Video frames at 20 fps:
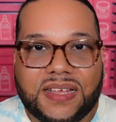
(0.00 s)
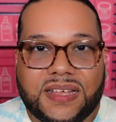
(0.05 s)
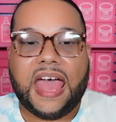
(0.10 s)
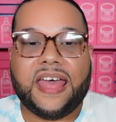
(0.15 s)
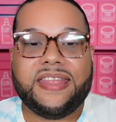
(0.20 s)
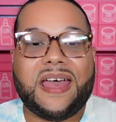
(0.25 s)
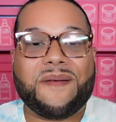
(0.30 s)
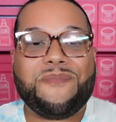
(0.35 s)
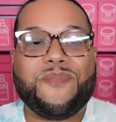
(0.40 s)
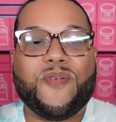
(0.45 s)

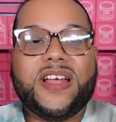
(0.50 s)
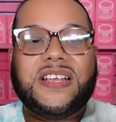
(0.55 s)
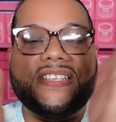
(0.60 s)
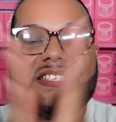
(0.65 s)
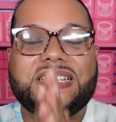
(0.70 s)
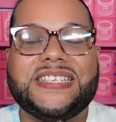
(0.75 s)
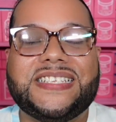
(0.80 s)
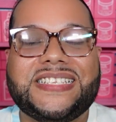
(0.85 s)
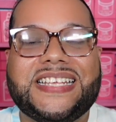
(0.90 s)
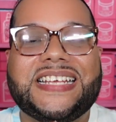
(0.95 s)
And that brings
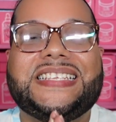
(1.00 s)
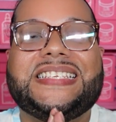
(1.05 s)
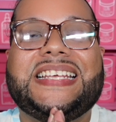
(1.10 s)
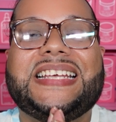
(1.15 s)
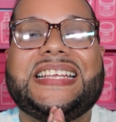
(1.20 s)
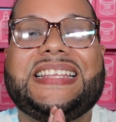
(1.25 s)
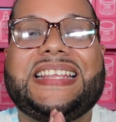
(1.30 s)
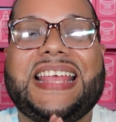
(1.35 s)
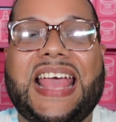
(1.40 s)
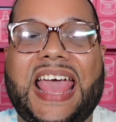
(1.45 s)
us to
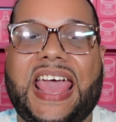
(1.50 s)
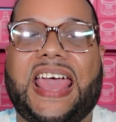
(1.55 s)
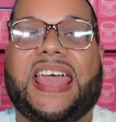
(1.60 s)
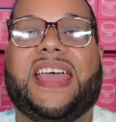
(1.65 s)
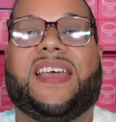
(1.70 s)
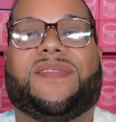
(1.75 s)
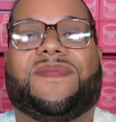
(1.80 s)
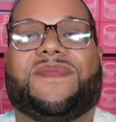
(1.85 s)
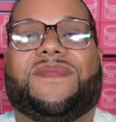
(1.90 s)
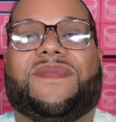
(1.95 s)
today.
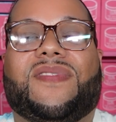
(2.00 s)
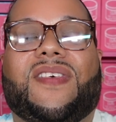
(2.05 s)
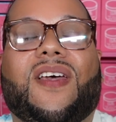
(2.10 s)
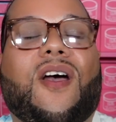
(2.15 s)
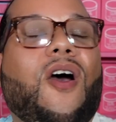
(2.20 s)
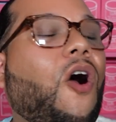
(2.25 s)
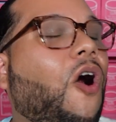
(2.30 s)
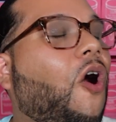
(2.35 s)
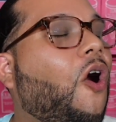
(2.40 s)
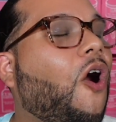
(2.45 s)

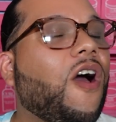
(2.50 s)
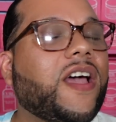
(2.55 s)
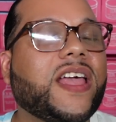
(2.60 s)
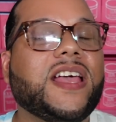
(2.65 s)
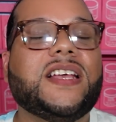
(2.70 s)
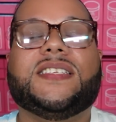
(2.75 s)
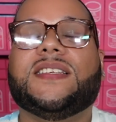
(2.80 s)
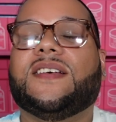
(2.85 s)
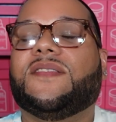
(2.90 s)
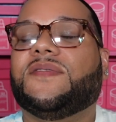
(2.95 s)

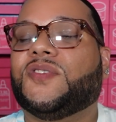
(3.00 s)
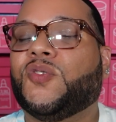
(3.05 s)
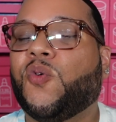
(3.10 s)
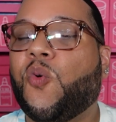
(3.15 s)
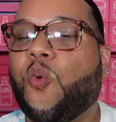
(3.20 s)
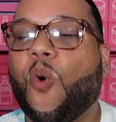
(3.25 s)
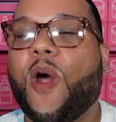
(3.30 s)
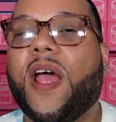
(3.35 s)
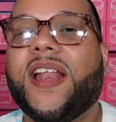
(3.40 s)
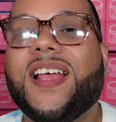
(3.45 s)
August of
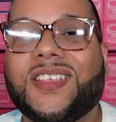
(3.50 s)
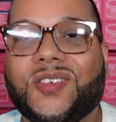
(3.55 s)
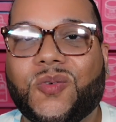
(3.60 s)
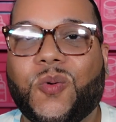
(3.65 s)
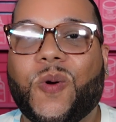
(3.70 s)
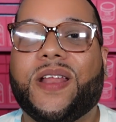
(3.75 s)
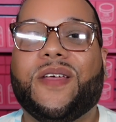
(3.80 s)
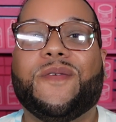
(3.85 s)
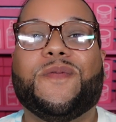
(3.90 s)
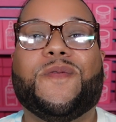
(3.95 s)

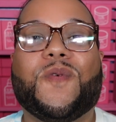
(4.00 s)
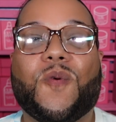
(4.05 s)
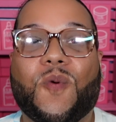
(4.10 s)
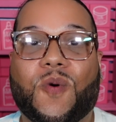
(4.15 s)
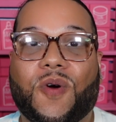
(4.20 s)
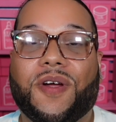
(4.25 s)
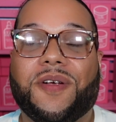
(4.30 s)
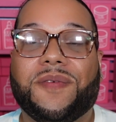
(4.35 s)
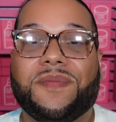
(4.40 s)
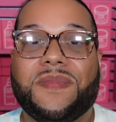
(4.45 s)

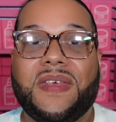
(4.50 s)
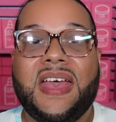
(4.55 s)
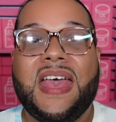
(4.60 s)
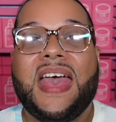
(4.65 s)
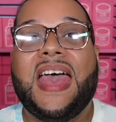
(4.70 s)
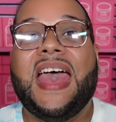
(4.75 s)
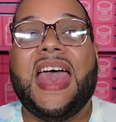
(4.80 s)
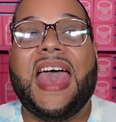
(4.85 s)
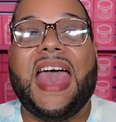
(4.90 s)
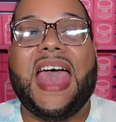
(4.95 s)
2024,
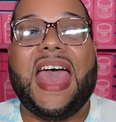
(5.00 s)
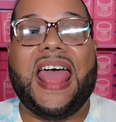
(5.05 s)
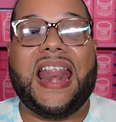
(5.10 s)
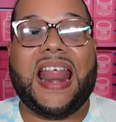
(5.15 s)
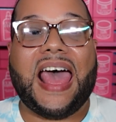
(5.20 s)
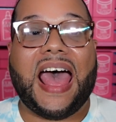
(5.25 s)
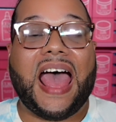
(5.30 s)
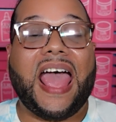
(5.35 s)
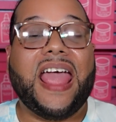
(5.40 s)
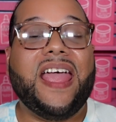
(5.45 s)

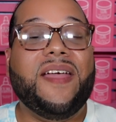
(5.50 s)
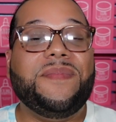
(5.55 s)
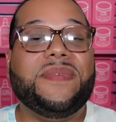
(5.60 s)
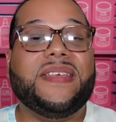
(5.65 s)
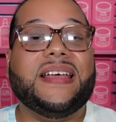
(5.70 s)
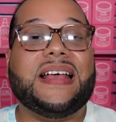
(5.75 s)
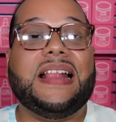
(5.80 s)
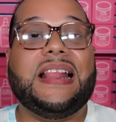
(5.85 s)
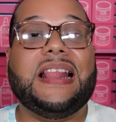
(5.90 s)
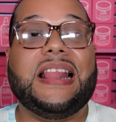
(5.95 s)
and I am
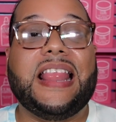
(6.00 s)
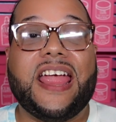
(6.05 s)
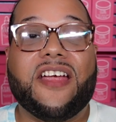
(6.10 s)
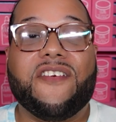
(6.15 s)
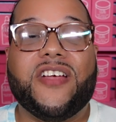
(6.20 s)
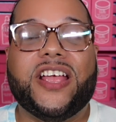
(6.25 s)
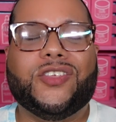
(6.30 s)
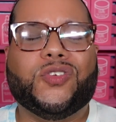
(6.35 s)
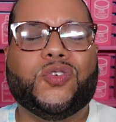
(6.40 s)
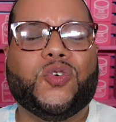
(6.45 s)

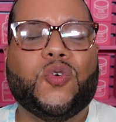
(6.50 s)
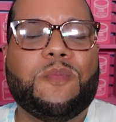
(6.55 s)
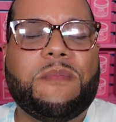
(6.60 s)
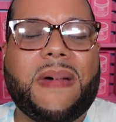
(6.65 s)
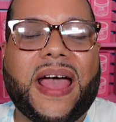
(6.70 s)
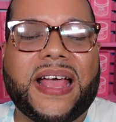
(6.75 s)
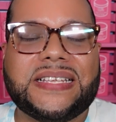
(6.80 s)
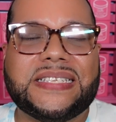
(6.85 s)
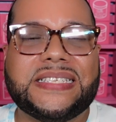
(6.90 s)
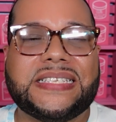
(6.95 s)
declaring to
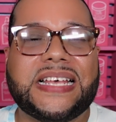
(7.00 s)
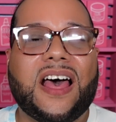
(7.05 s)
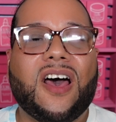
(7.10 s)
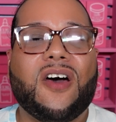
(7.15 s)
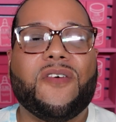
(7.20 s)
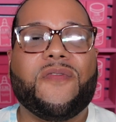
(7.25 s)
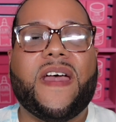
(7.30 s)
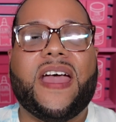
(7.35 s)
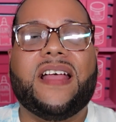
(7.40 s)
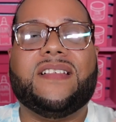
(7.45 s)

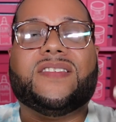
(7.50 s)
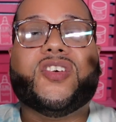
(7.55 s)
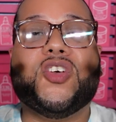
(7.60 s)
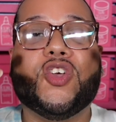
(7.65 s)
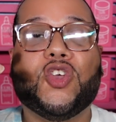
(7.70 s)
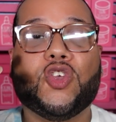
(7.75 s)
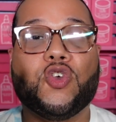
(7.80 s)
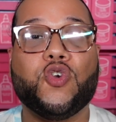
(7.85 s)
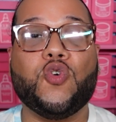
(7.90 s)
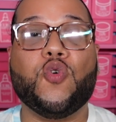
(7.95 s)
myself and to
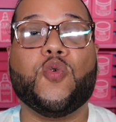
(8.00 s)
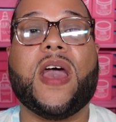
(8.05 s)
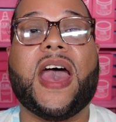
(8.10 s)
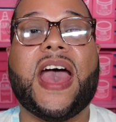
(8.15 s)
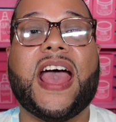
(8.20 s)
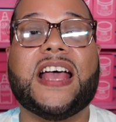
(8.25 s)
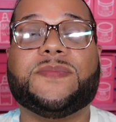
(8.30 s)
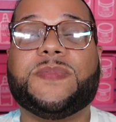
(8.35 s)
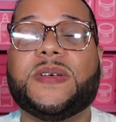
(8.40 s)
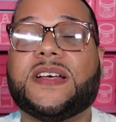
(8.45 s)
you
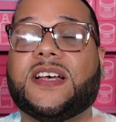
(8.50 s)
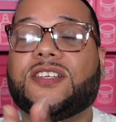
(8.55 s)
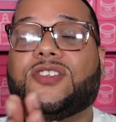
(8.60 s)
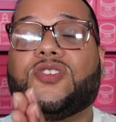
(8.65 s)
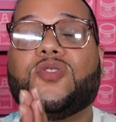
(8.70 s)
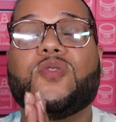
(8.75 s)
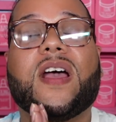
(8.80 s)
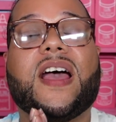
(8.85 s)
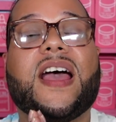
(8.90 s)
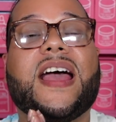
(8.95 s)
guys, because
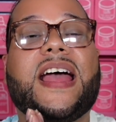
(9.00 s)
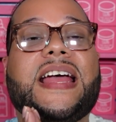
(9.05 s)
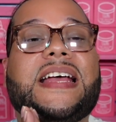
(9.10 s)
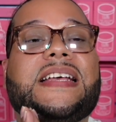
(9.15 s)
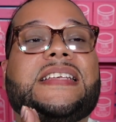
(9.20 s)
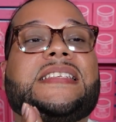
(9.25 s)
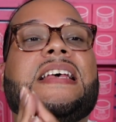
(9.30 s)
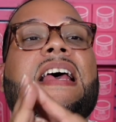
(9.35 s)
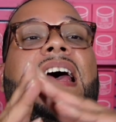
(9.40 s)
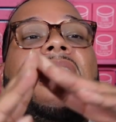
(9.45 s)
you
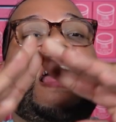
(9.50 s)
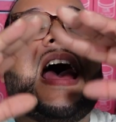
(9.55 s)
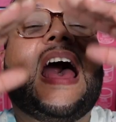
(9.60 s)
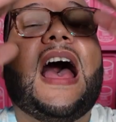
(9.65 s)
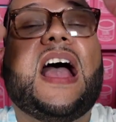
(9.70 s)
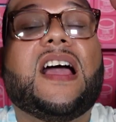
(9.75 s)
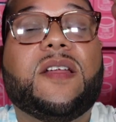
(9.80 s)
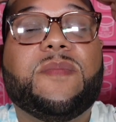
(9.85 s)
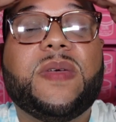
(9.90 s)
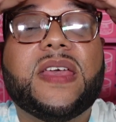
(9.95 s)
guys,
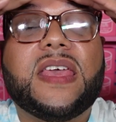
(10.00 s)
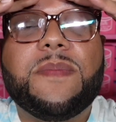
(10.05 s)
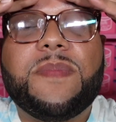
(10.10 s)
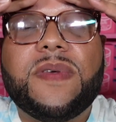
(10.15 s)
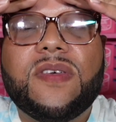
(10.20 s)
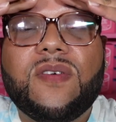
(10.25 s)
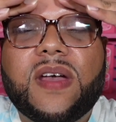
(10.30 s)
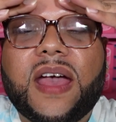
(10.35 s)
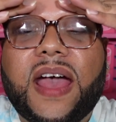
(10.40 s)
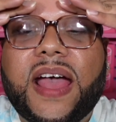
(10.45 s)
I'm going to be
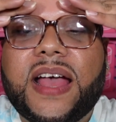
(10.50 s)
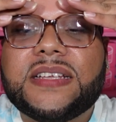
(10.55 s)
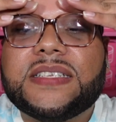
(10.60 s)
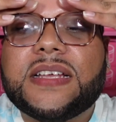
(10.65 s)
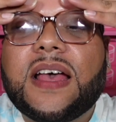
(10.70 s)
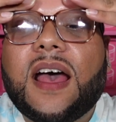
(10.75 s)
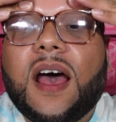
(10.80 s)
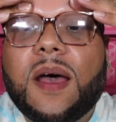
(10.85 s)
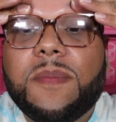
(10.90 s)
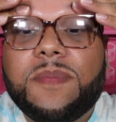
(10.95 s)
keeping you guys
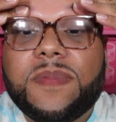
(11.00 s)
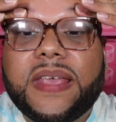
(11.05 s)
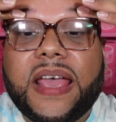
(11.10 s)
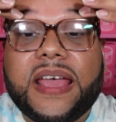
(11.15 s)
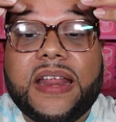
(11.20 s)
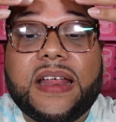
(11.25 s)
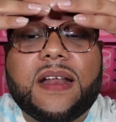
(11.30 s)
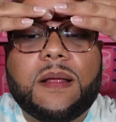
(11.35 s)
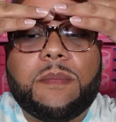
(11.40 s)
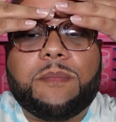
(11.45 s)

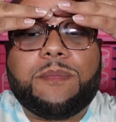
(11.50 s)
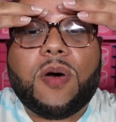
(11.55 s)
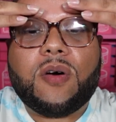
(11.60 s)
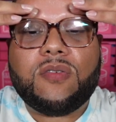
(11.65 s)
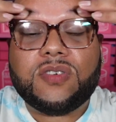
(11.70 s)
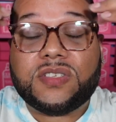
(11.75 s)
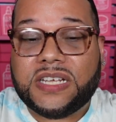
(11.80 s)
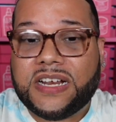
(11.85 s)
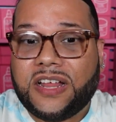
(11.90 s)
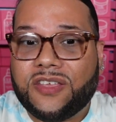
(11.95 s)
updated and
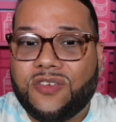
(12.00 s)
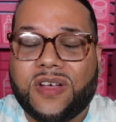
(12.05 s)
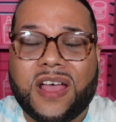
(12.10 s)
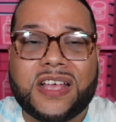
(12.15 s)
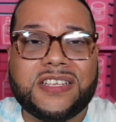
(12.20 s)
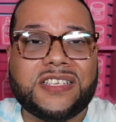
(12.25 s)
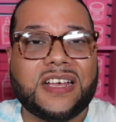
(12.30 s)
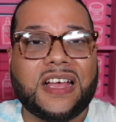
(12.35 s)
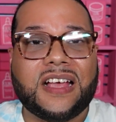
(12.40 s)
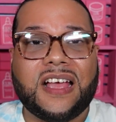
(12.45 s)
posted, and you
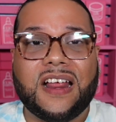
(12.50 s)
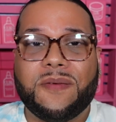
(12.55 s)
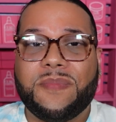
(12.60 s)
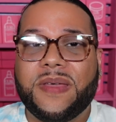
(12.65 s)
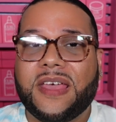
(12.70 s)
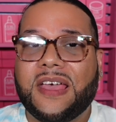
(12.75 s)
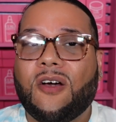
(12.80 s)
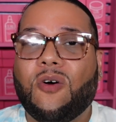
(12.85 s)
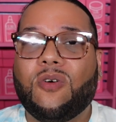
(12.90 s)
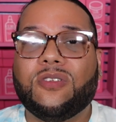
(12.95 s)
guys are going to
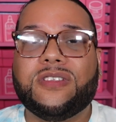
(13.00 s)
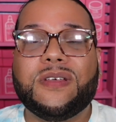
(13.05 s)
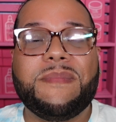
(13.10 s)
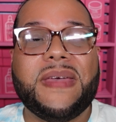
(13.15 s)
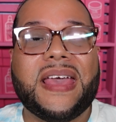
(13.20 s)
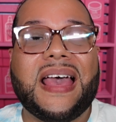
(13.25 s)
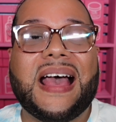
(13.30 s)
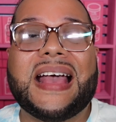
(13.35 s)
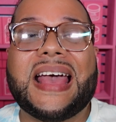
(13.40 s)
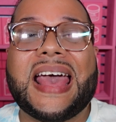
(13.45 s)
be holding
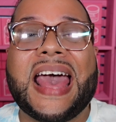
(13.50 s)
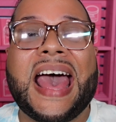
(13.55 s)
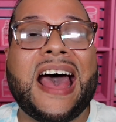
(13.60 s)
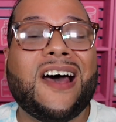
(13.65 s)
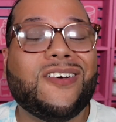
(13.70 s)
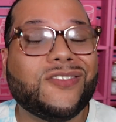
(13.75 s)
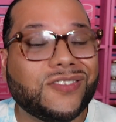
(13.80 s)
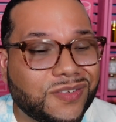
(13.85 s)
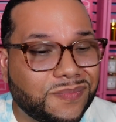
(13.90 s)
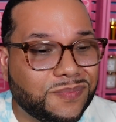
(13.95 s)
me
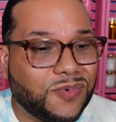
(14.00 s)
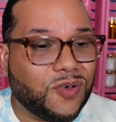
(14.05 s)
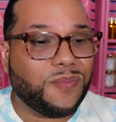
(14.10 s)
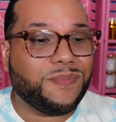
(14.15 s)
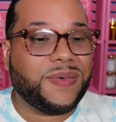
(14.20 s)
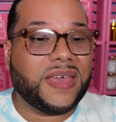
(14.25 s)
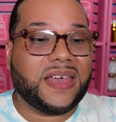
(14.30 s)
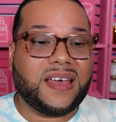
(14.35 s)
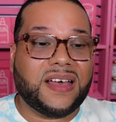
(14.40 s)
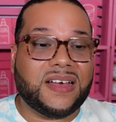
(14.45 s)
accountable,
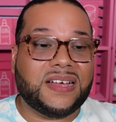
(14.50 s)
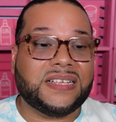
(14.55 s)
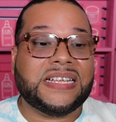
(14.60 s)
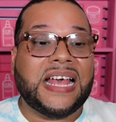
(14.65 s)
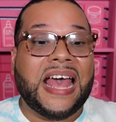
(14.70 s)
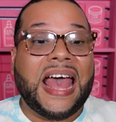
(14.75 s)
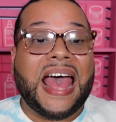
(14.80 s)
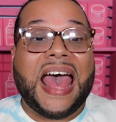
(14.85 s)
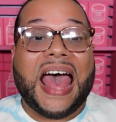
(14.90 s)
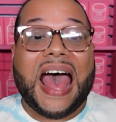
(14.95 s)
because
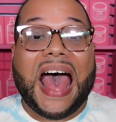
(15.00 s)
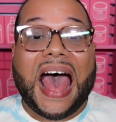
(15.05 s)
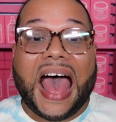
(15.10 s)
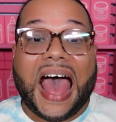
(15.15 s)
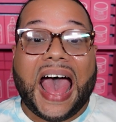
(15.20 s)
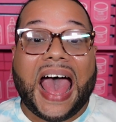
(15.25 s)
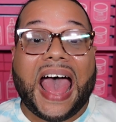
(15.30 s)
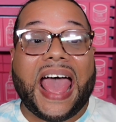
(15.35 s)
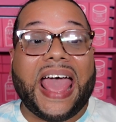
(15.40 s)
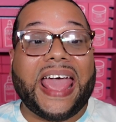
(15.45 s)

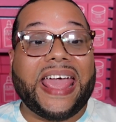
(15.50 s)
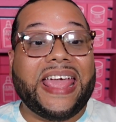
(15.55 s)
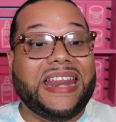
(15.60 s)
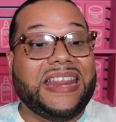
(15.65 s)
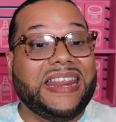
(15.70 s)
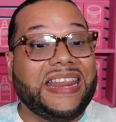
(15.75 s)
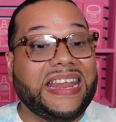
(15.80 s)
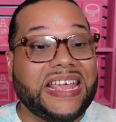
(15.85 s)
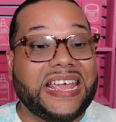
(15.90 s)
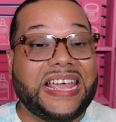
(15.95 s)
I
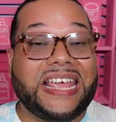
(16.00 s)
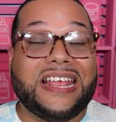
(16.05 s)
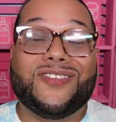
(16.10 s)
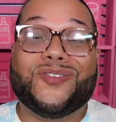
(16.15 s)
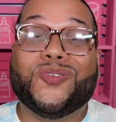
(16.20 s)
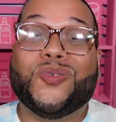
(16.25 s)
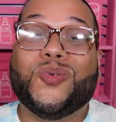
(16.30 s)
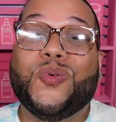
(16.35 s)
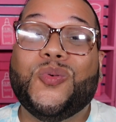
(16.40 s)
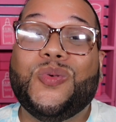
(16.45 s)
need
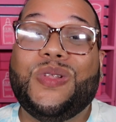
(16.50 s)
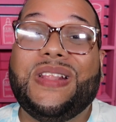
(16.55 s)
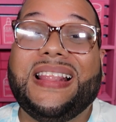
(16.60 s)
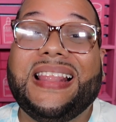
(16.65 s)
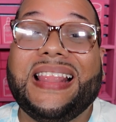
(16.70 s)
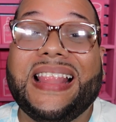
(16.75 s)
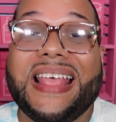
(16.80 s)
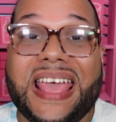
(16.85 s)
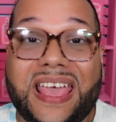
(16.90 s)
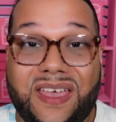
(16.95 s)
to
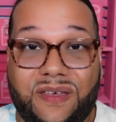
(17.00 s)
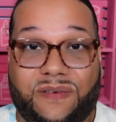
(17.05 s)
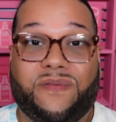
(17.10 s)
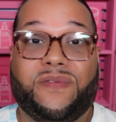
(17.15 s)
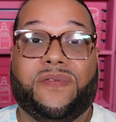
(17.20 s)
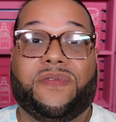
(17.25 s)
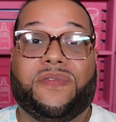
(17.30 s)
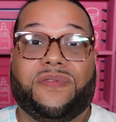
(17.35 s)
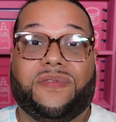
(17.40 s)
live.